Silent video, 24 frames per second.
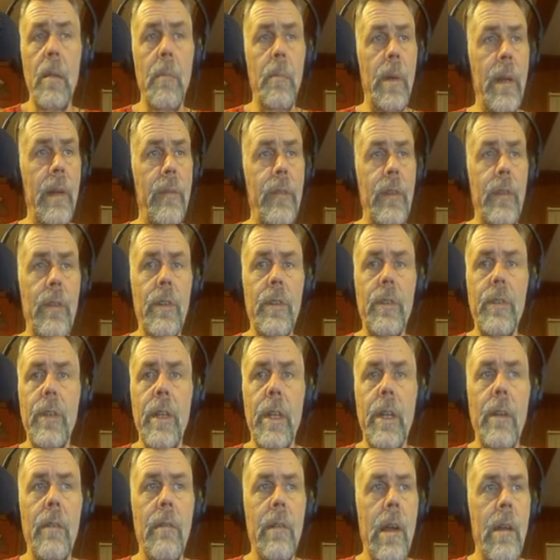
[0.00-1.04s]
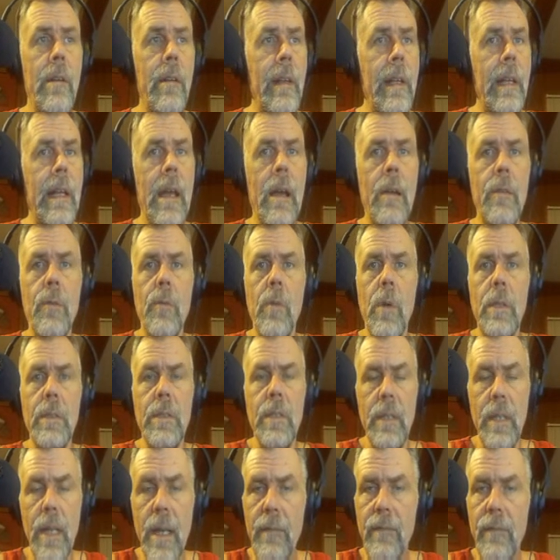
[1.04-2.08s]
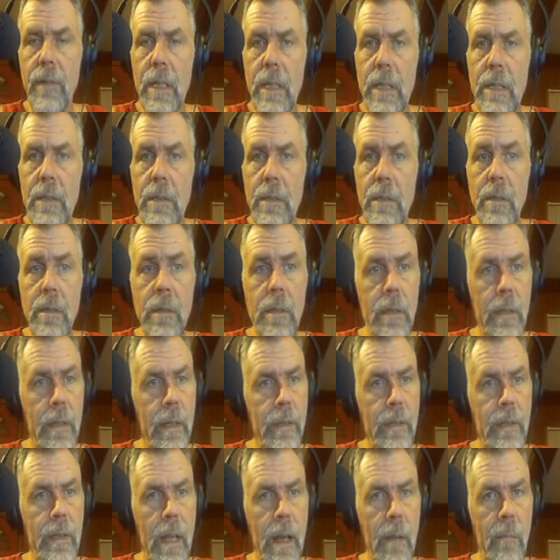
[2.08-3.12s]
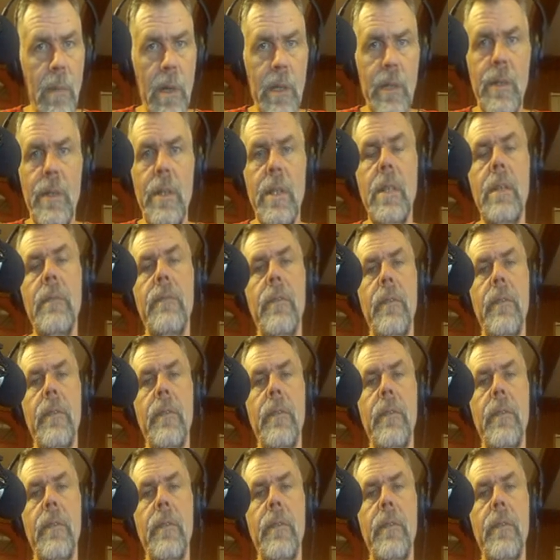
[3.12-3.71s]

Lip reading: But if you're just sitting around on the couch watching Netflix, There's not much need